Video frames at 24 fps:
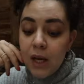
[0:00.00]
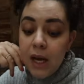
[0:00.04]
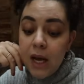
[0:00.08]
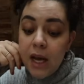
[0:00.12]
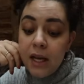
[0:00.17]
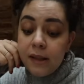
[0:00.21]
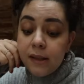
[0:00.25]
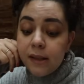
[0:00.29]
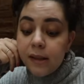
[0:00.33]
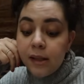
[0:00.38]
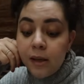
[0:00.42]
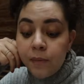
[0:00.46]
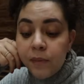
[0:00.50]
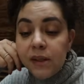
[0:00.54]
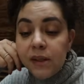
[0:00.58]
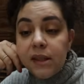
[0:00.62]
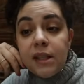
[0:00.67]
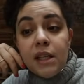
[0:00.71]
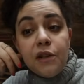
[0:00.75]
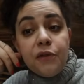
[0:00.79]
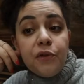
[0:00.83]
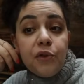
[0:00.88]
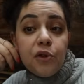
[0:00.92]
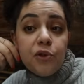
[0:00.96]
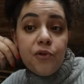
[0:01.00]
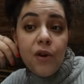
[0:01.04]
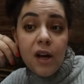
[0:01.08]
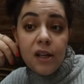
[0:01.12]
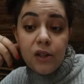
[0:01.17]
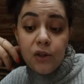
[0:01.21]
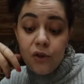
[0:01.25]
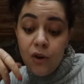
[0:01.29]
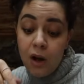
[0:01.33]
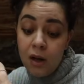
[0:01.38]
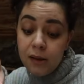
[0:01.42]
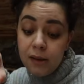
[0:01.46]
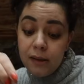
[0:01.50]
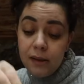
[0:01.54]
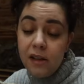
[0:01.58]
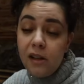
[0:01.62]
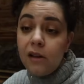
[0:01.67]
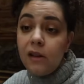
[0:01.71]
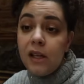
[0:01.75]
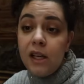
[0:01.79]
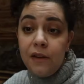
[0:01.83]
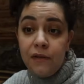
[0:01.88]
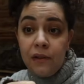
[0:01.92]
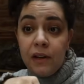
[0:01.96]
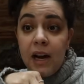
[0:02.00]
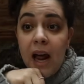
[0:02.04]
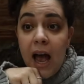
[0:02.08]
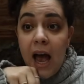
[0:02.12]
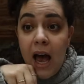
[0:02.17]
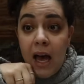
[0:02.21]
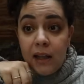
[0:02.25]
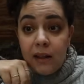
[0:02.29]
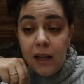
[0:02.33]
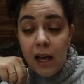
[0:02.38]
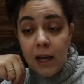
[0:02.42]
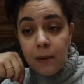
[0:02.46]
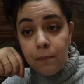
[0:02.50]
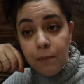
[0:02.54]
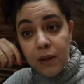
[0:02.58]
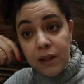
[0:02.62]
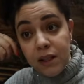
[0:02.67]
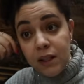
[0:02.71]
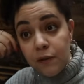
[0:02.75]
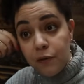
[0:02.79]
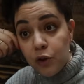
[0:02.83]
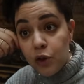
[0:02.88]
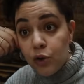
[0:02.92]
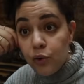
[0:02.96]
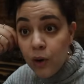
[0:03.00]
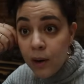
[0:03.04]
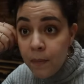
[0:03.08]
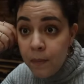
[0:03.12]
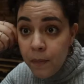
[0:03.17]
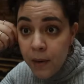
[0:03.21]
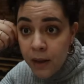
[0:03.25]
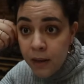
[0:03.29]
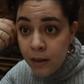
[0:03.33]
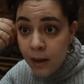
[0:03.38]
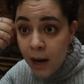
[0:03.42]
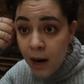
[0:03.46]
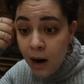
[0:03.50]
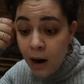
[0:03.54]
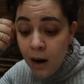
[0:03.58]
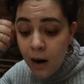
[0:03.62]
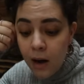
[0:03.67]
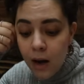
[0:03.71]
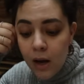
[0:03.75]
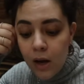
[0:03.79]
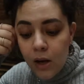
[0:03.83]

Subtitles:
In some seafood restaurants, they'll even add like bits of shrimp in there.